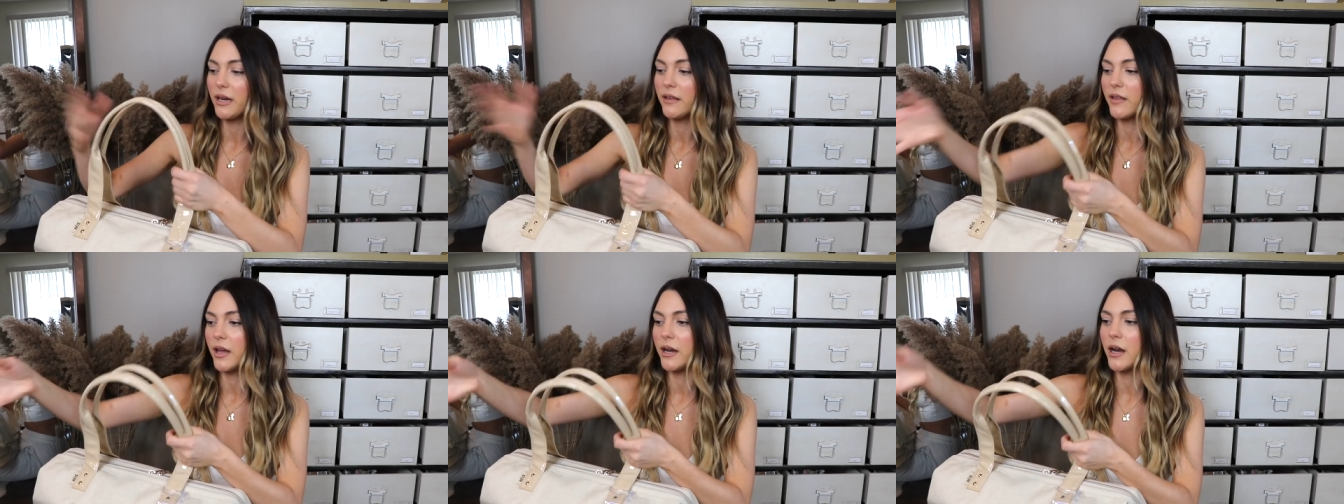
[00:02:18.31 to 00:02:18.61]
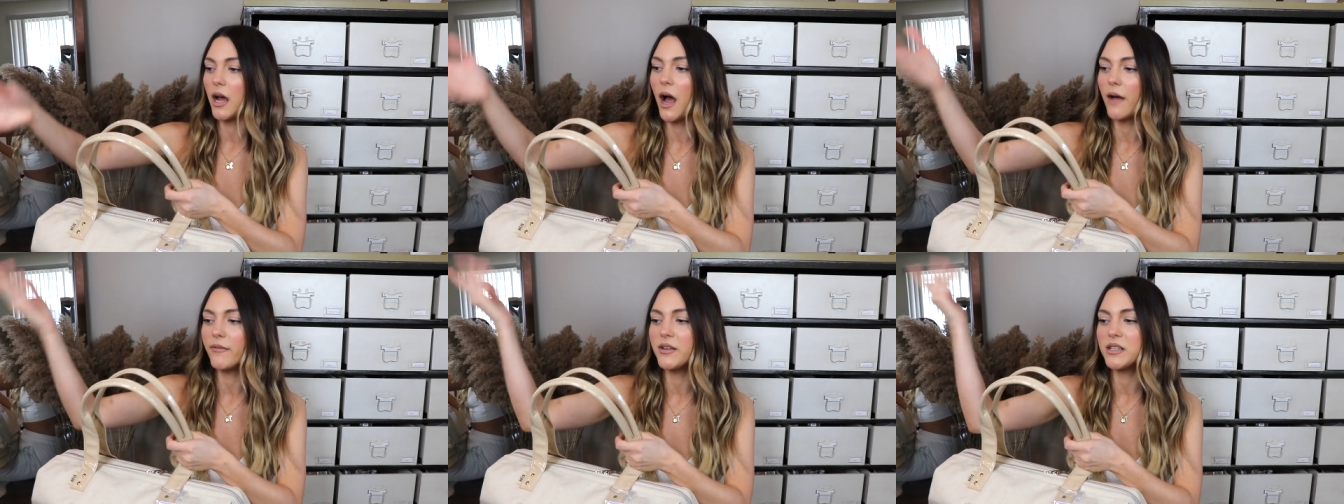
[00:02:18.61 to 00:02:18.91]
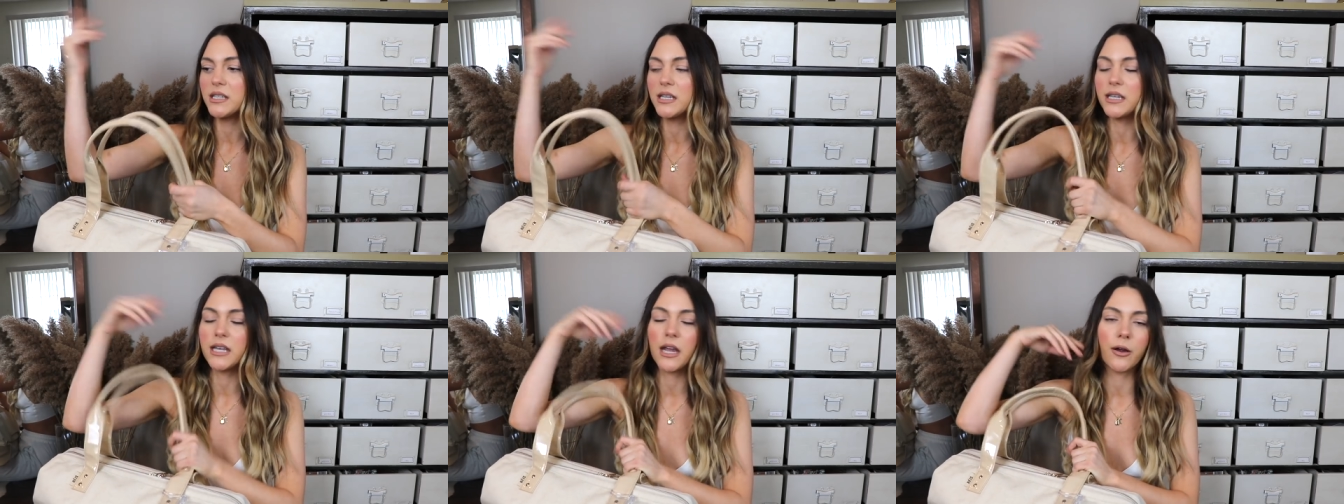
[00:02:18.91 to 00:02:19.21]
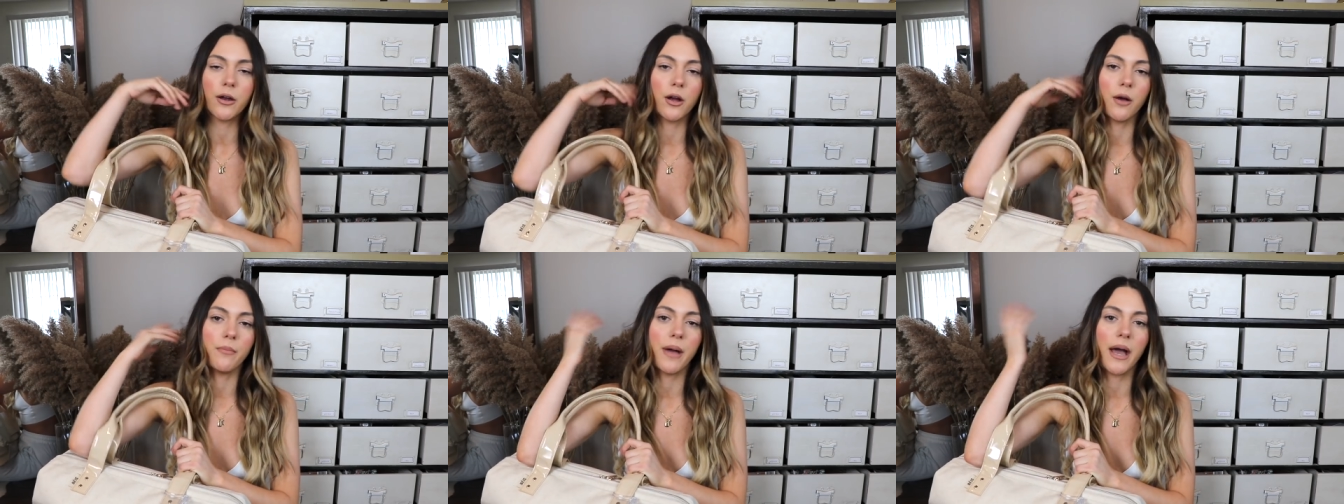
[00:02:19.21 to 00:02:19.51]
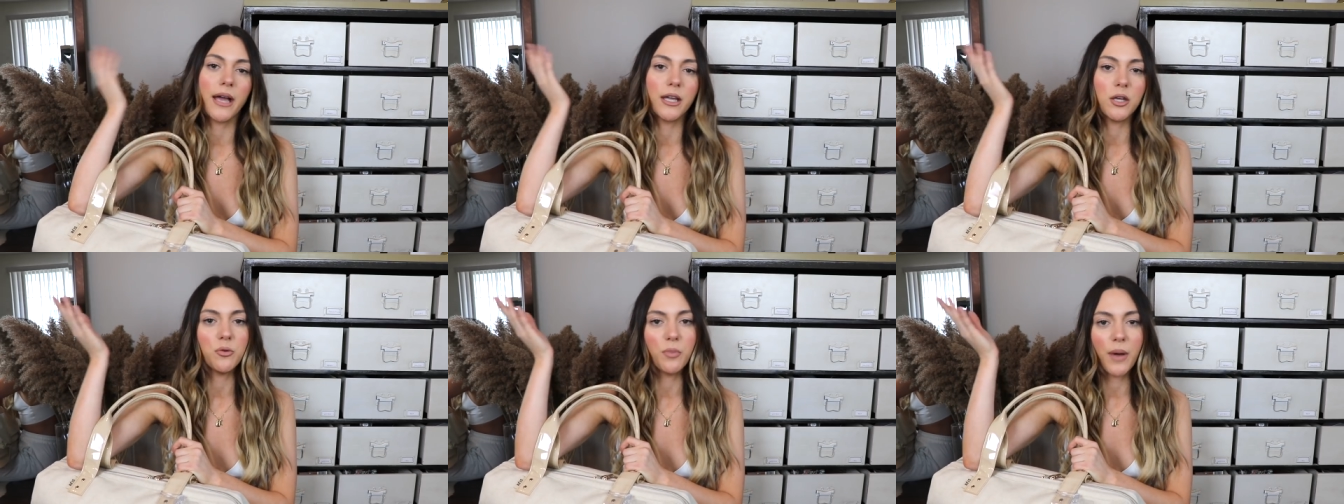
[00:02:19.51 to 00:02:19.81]
And then obviously carry-on
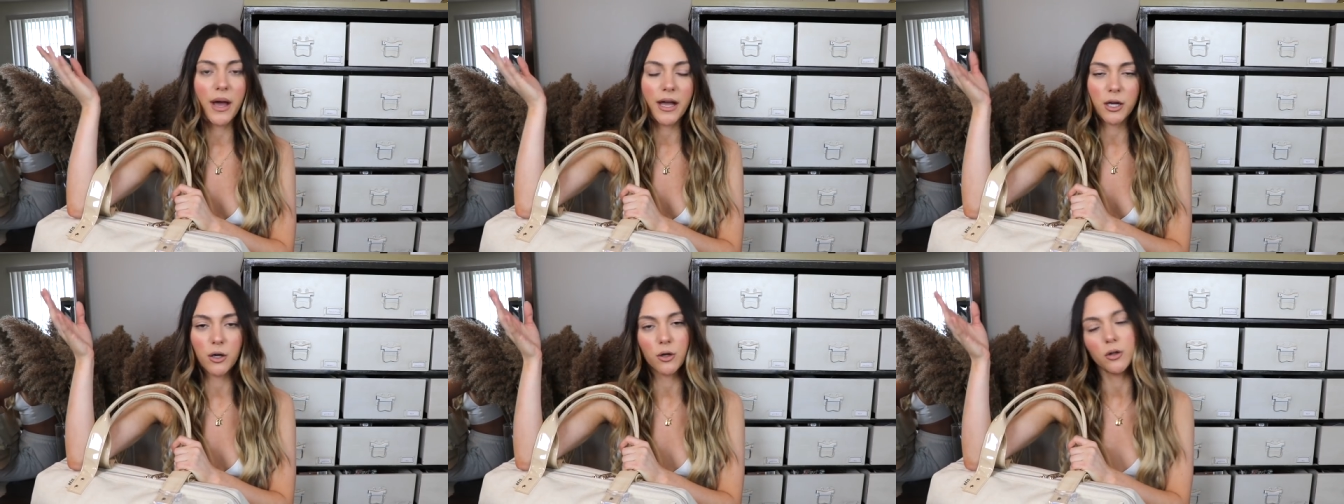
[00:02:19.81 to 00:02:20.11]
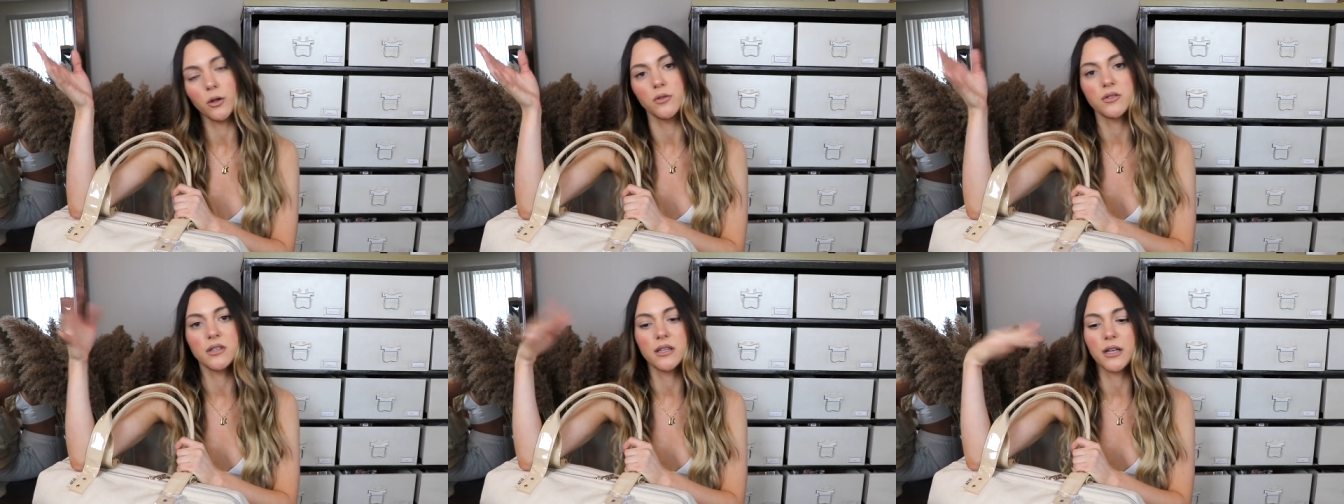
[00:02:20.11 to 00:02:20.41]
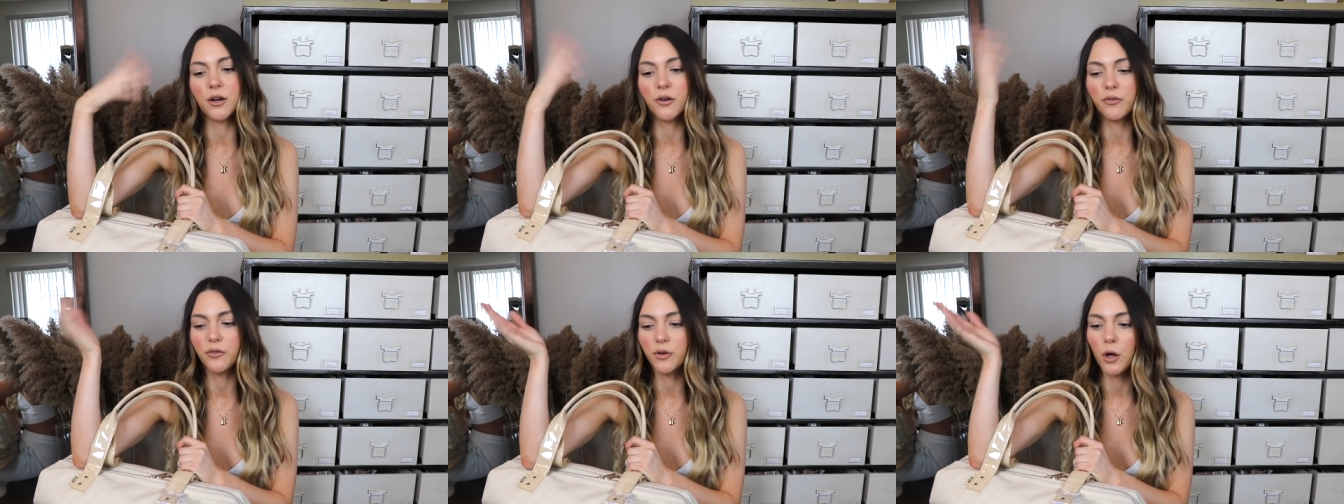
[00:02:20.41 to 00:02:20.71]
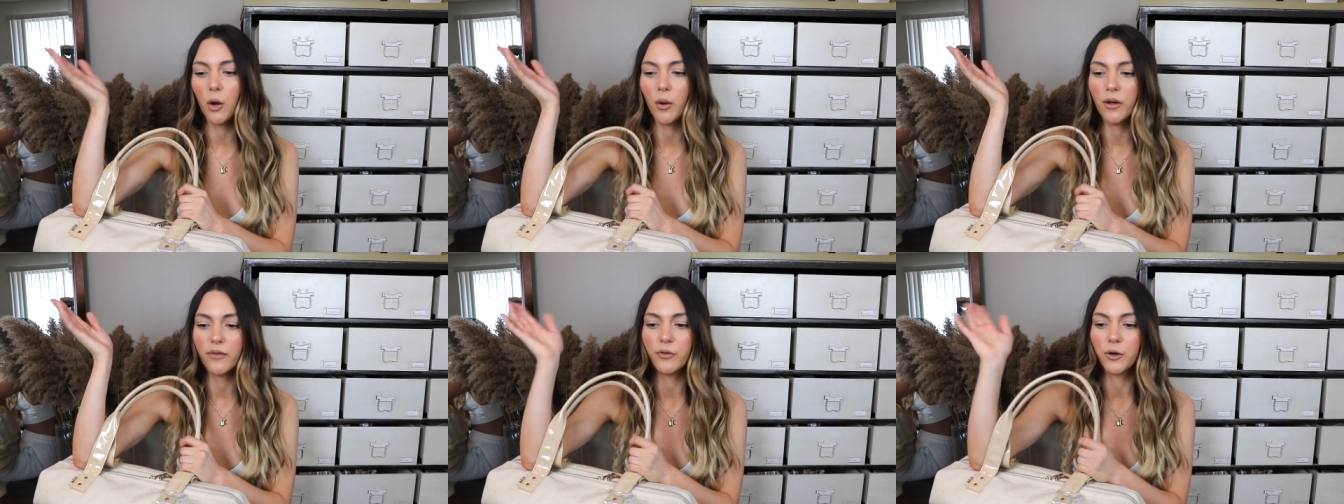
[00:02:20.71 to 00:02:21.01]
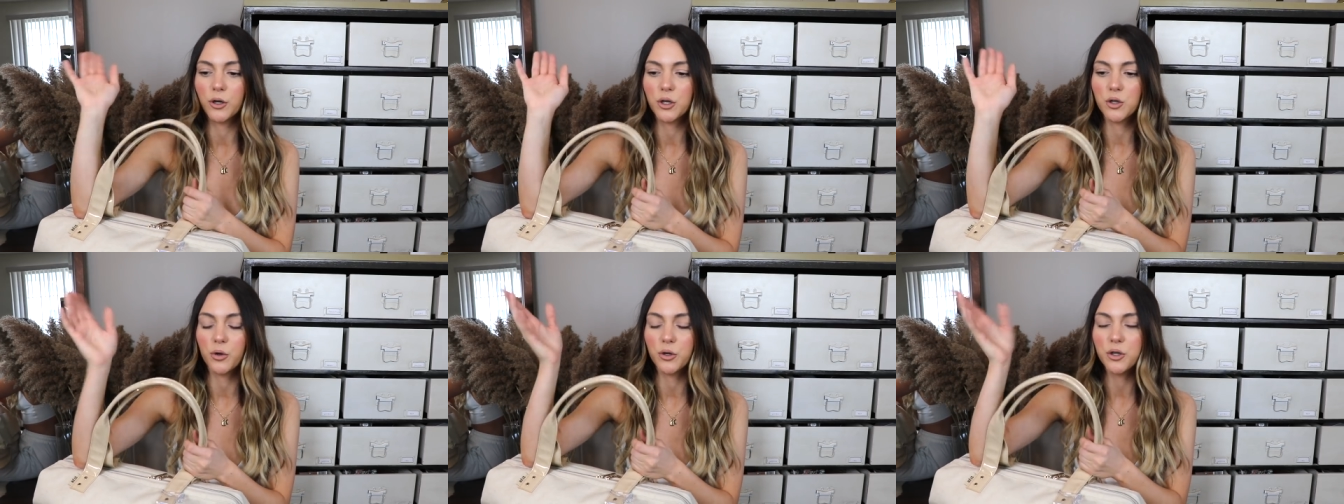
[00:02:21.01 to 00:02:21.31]
bag, you pack your clothes in there if you're going
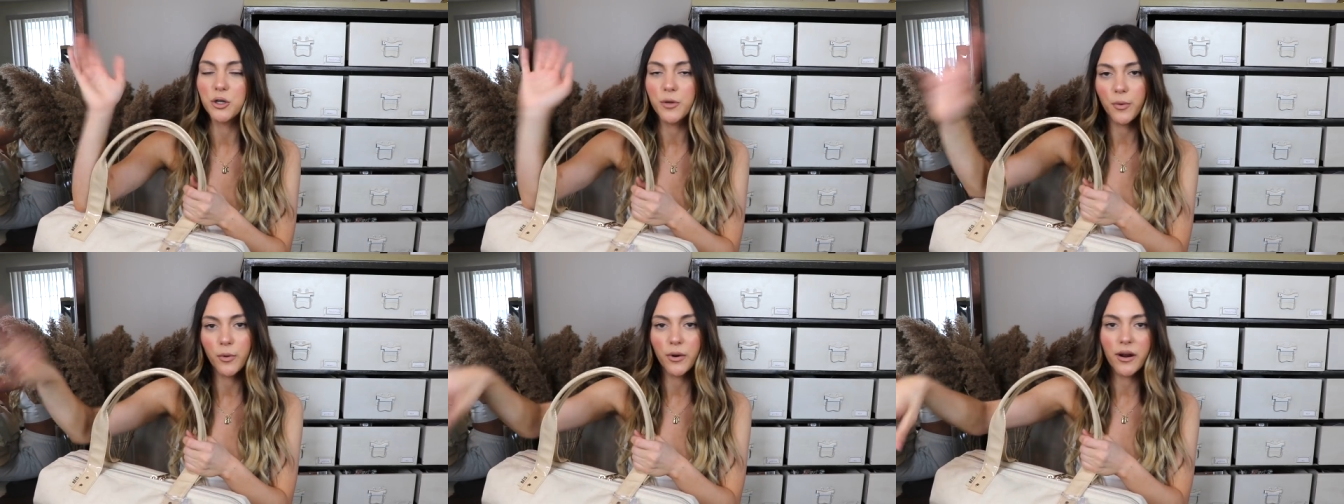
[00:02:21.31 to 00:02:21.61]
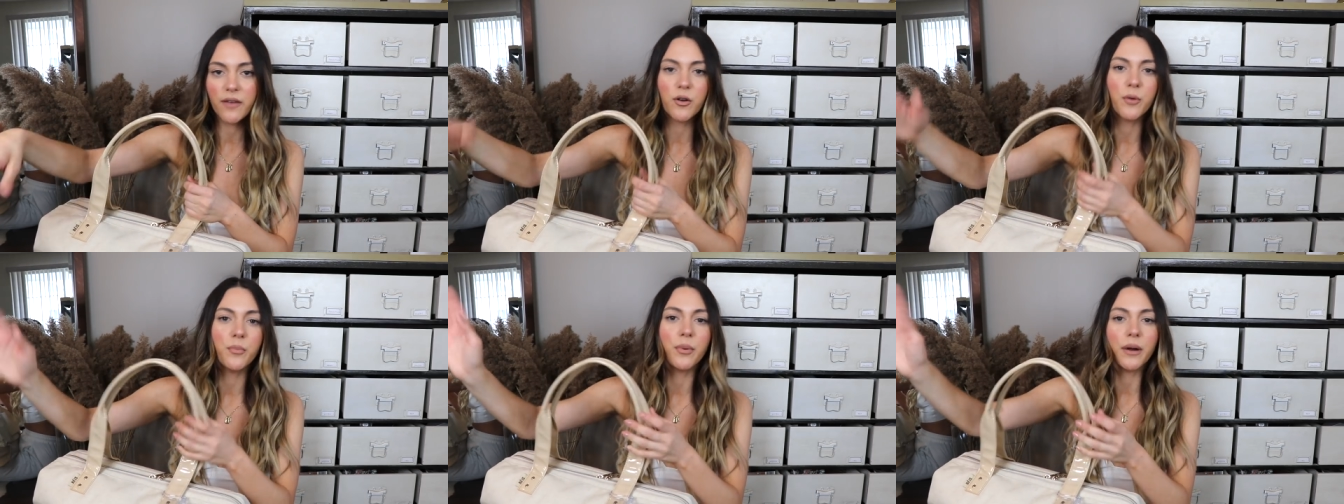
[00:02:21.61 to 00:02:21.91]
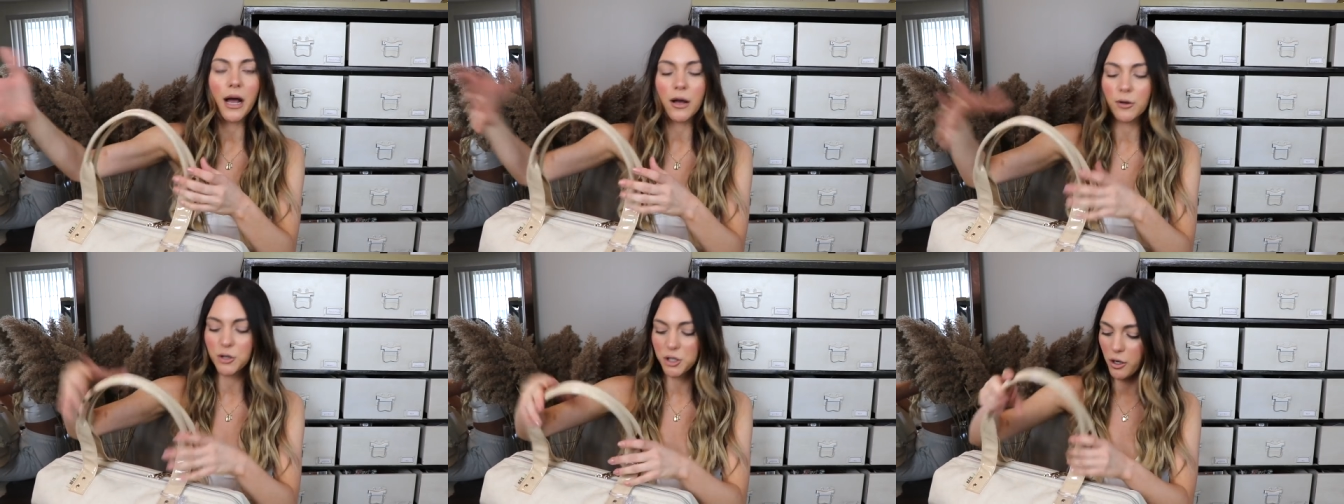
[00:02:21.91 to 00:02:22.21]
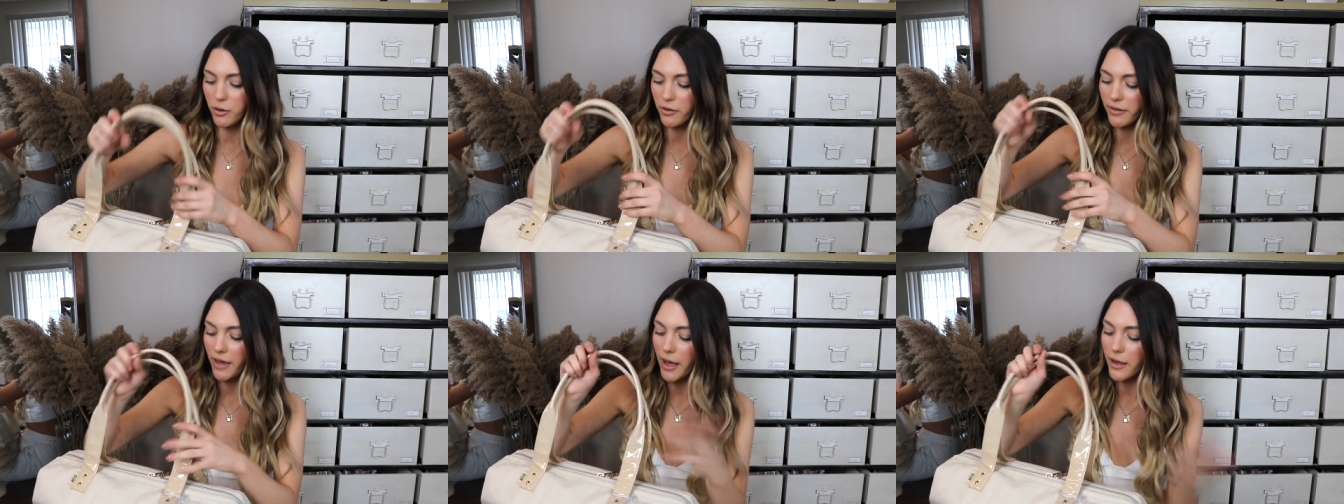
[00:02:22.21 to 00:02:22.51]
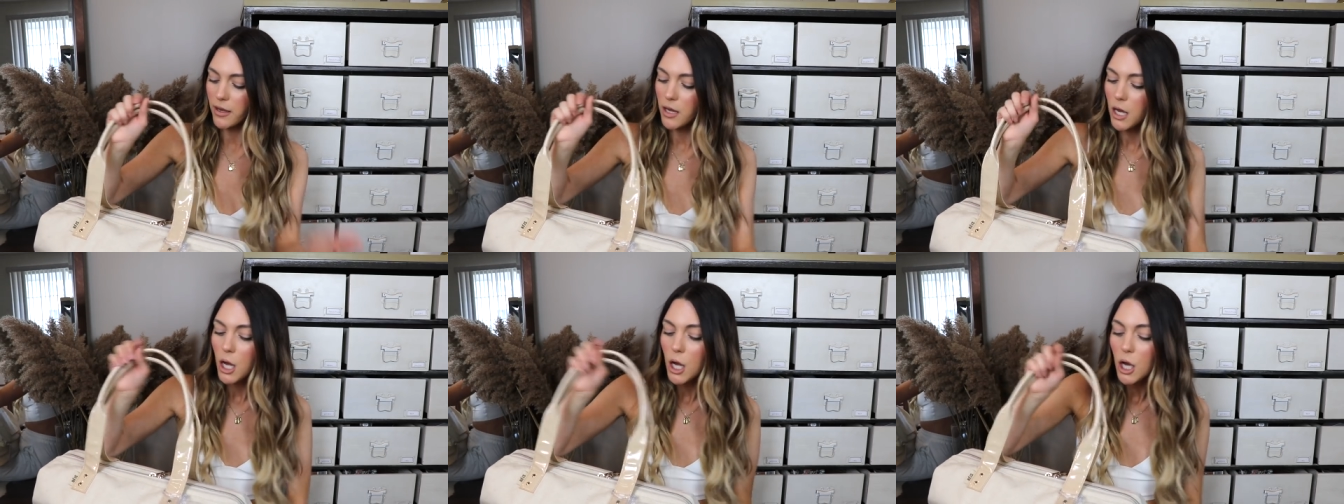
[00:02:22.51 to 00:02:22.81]
for a short trip or whatever, but I'll show you that.